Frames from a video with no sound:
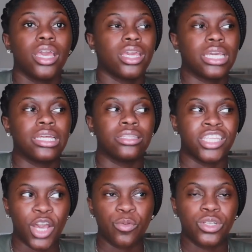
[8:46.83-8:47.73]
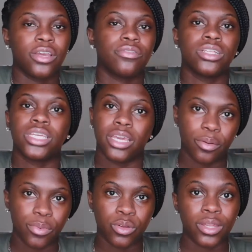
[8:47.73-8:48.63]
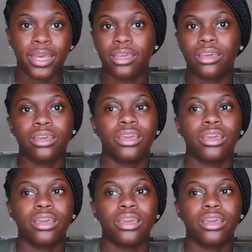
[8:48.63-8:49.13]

and that will definitely help you. Like,